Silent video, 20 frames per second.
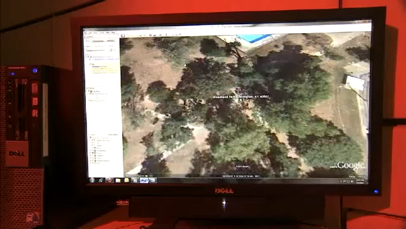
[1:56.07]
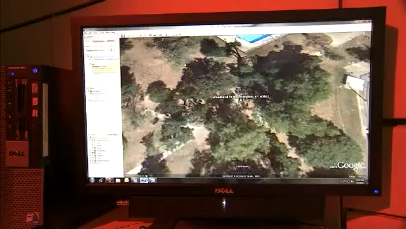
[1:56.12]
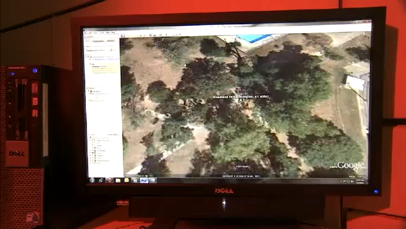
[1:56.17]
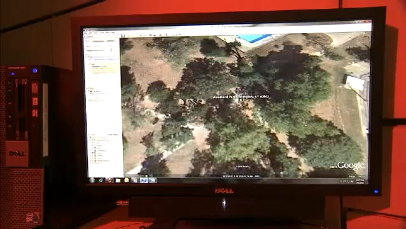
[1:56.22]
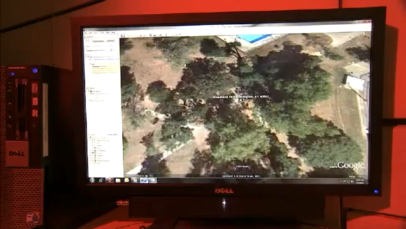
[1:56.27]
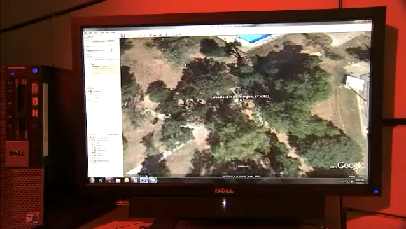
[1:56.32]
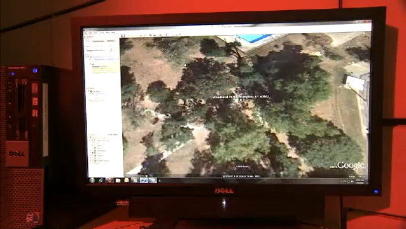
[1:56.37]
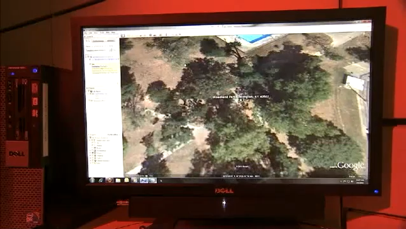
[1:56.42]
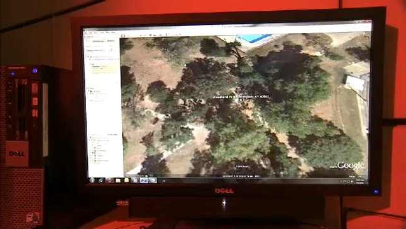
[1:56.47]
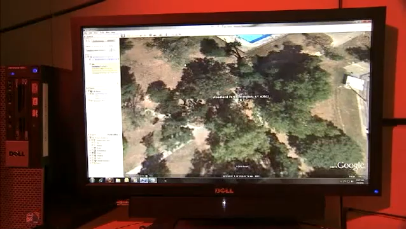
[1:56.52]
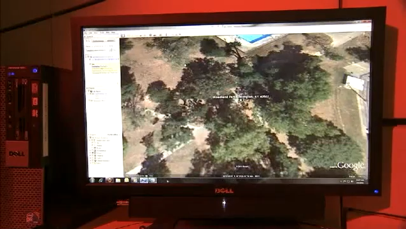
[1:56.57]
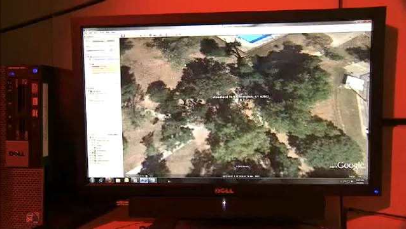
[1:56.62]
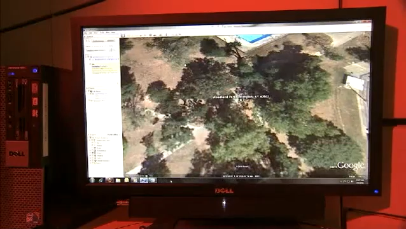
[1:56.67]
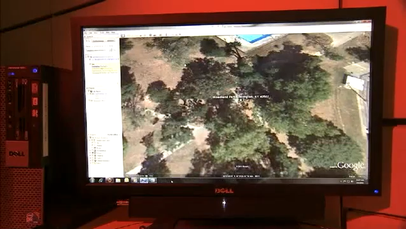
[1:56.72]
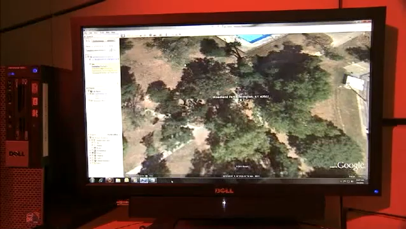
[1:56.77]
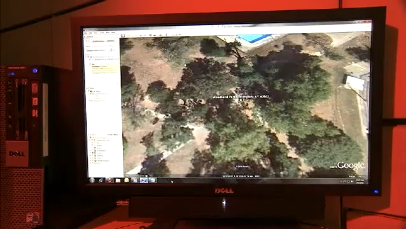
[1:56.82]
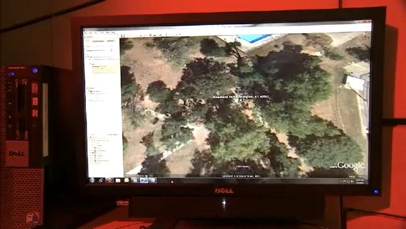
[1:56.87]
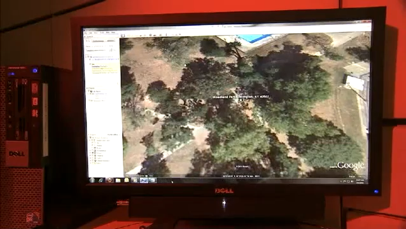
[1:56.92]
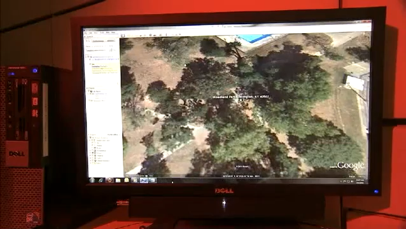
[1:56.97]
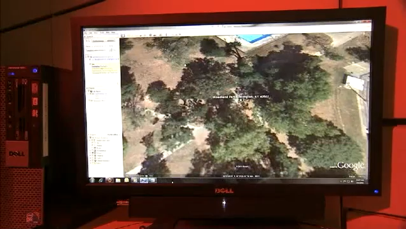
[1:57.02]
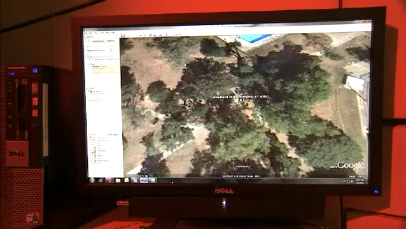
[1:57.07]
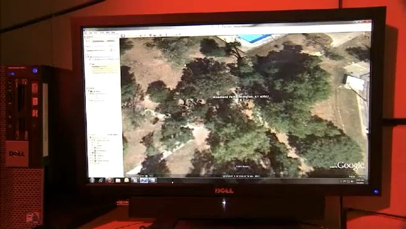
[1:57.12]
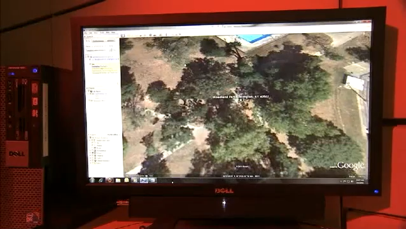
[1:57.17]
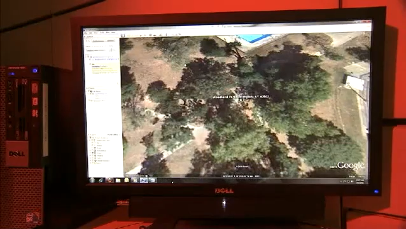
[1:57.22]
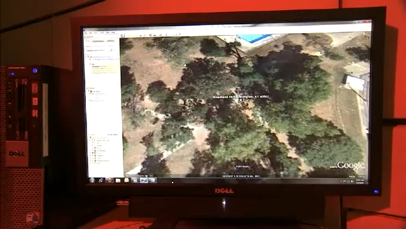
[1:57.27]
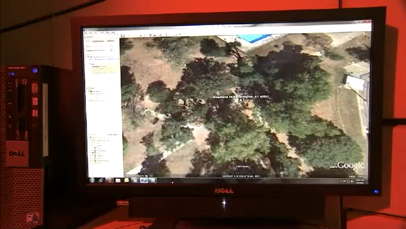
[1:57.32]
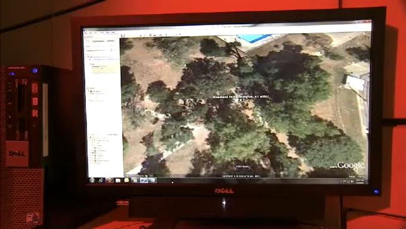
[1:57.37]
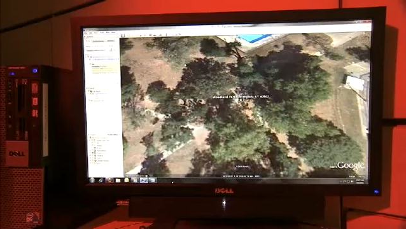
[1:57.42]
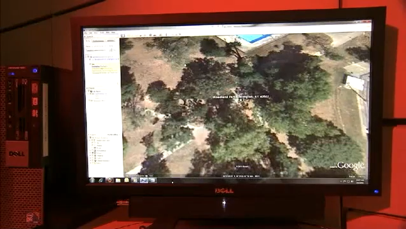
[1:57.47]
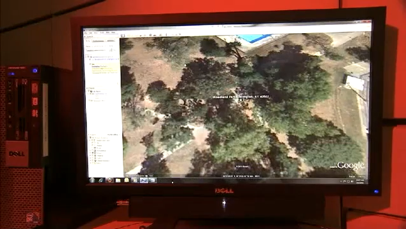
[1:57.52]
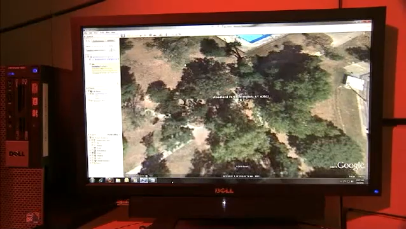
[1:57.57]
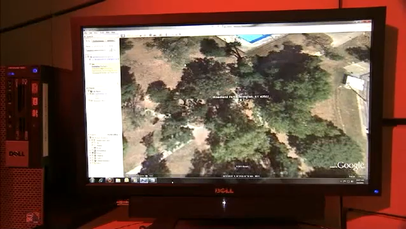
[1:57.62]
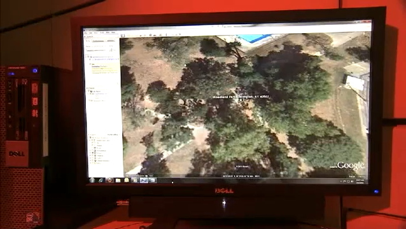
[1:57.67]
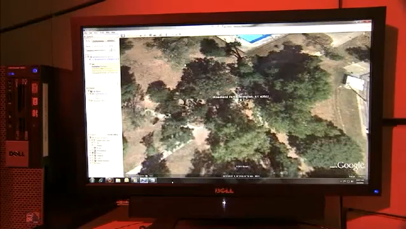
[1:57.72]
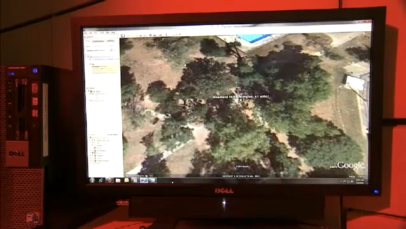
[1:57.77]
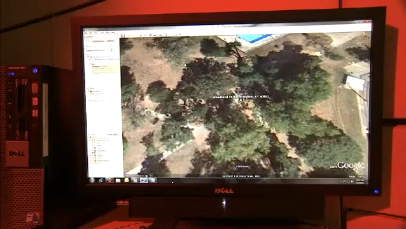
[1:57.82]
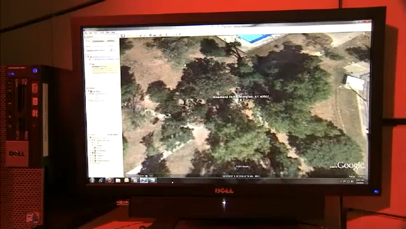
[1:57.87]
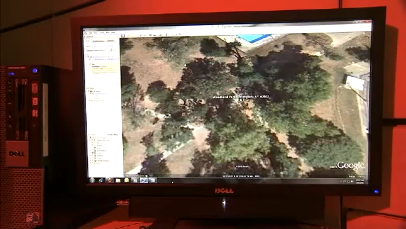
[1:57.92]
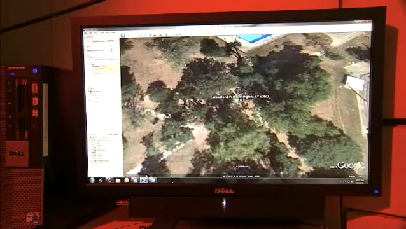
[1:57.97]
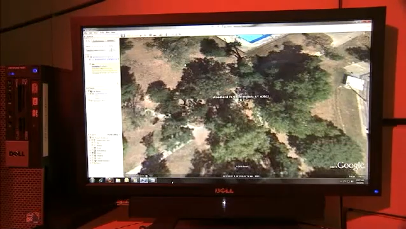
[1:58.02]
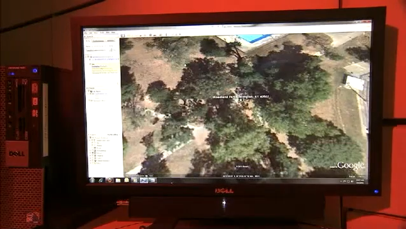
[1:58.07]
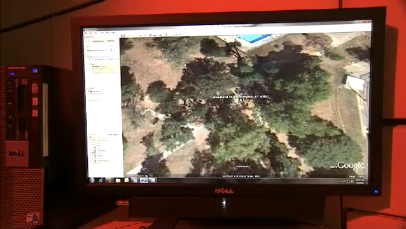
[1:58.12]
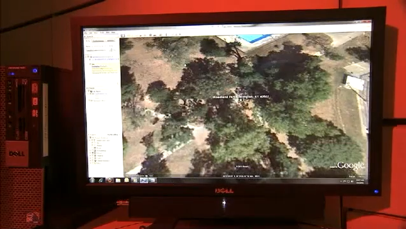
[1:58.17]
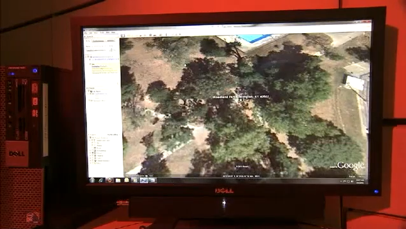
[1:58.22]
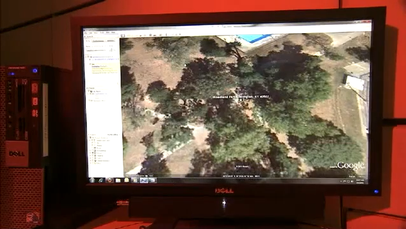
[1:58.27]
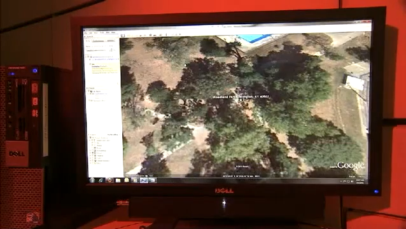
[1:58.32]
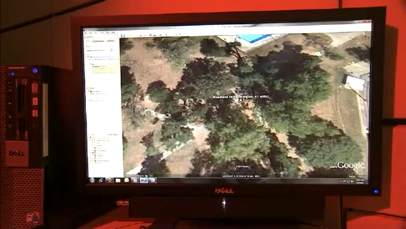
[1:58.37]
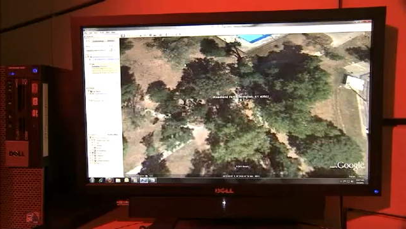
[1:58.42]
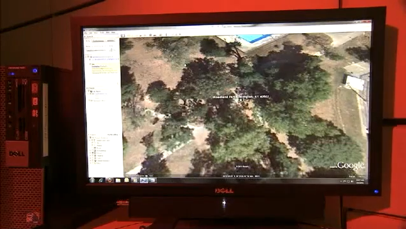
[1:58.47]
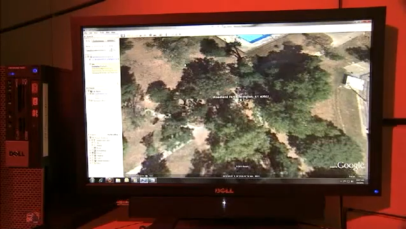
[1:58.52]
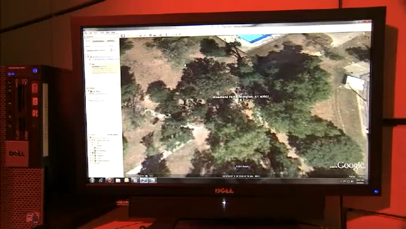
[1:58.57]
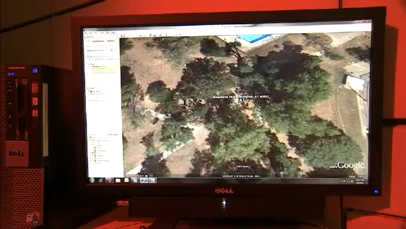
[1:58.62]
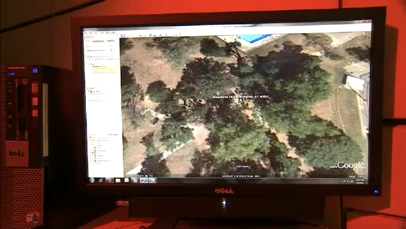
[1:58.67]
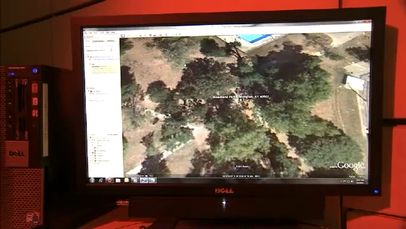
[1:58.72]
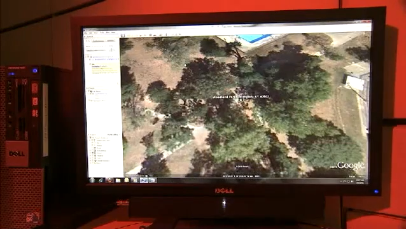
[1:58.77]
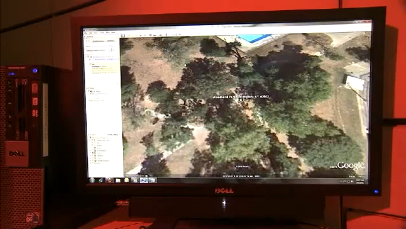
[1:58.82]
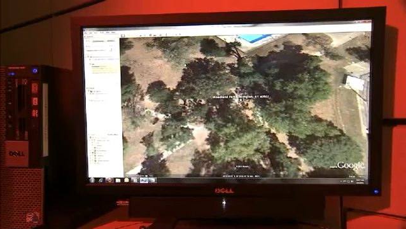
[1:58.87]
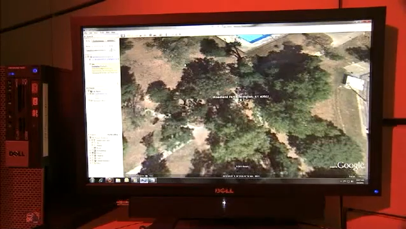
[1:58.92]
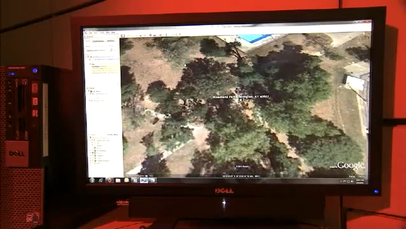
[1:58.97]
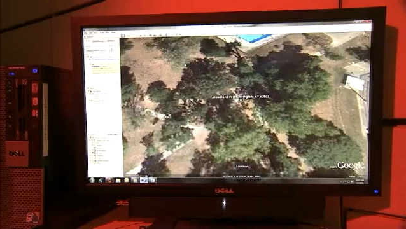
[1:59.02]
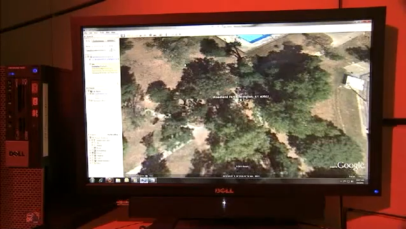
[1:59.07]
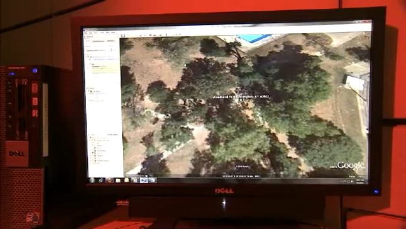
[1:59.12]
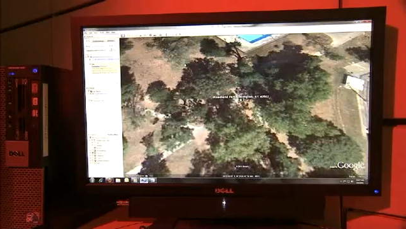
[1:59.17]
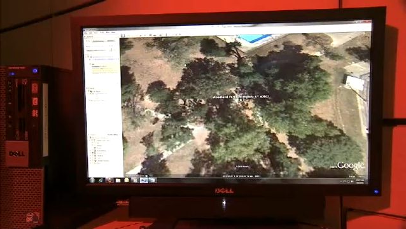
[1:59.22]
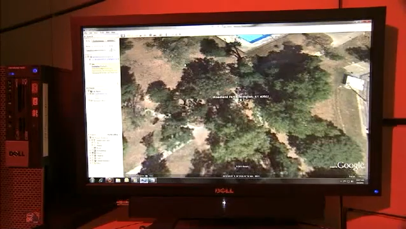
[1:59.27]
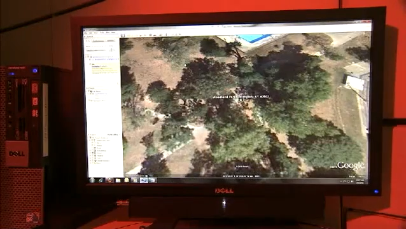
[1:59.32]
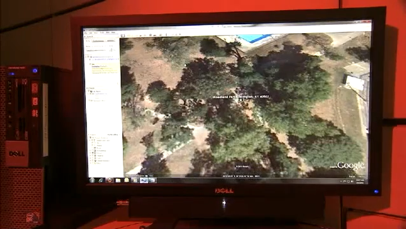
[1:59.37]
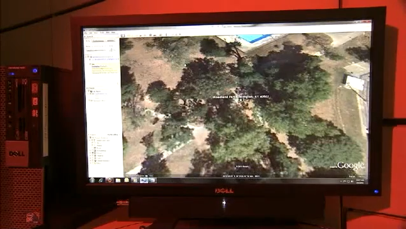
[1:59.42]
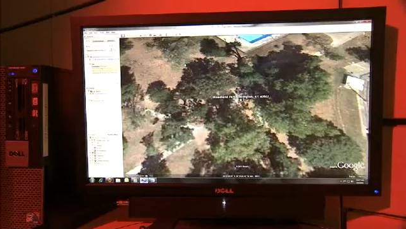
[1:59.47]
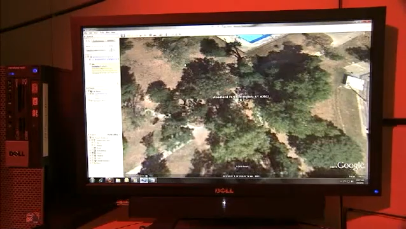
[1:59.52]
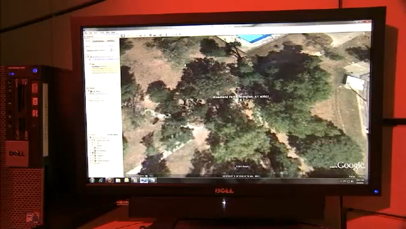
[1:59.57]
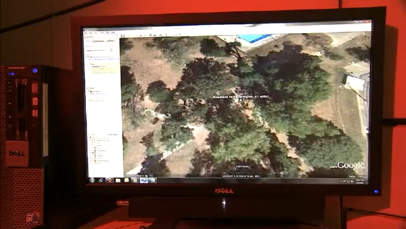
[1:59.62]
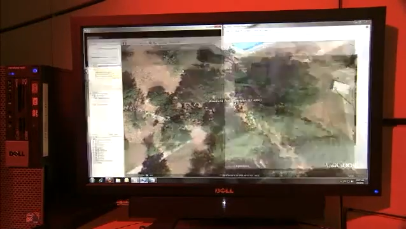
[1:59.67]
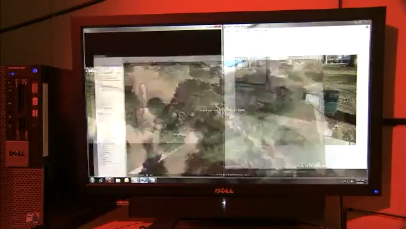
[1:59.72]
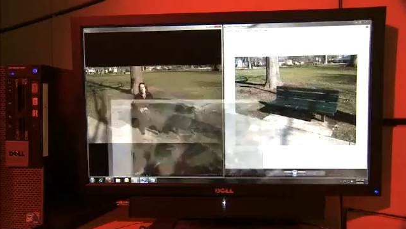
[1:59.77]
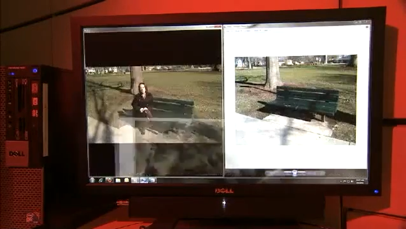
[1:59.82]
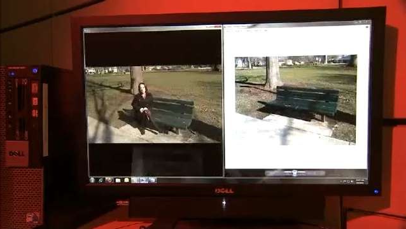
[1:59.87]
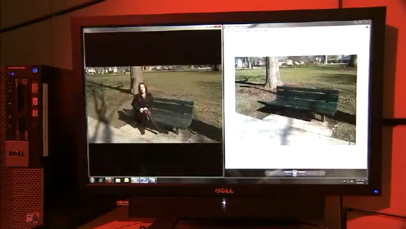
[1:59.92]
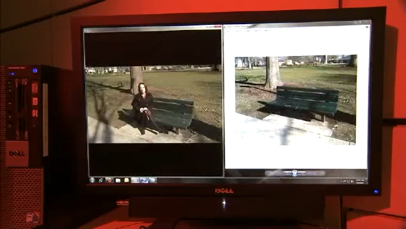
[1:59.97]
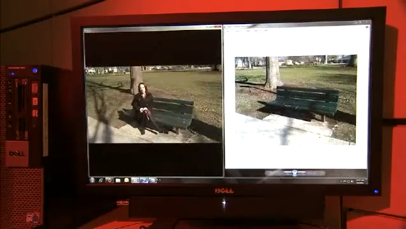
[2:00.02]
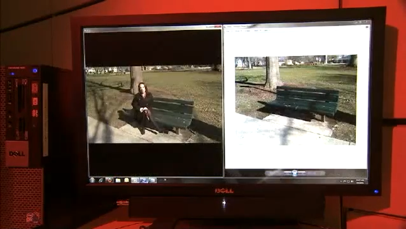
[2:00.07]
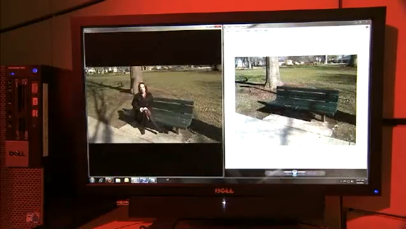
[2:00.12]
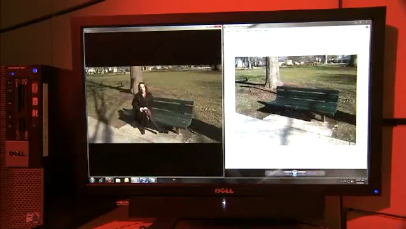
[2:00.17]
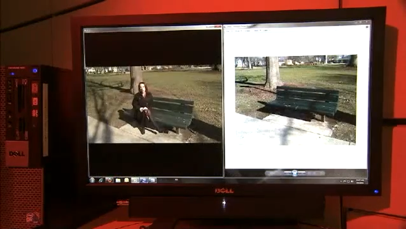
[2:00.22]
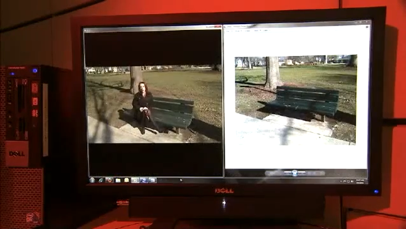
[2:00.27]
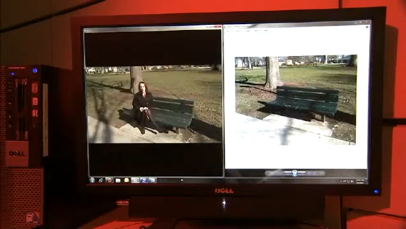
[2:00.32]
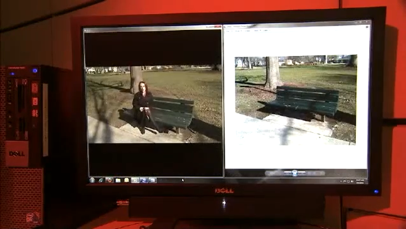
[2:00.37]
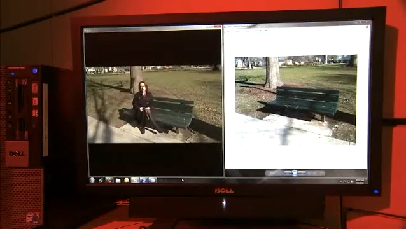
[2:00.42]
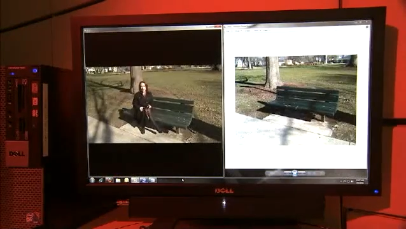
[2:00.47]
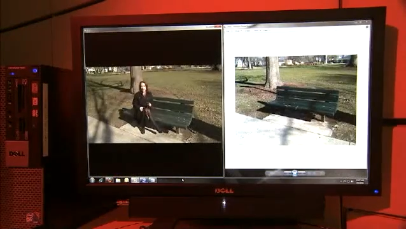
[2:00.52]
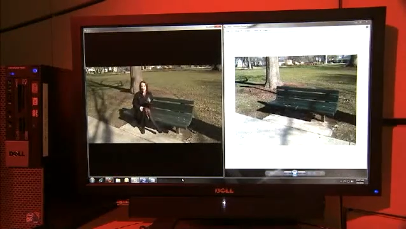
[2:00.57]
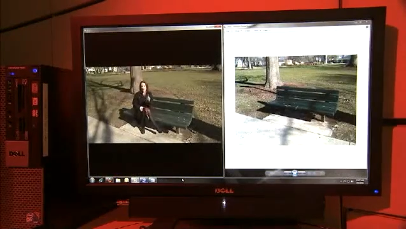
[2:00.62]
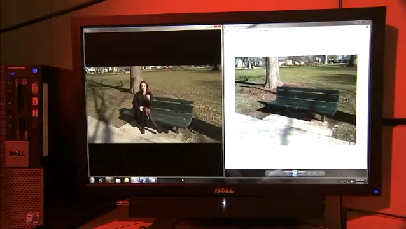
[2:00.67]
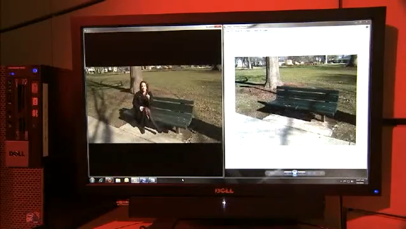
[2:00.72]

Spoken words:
[unreadable: no face in view]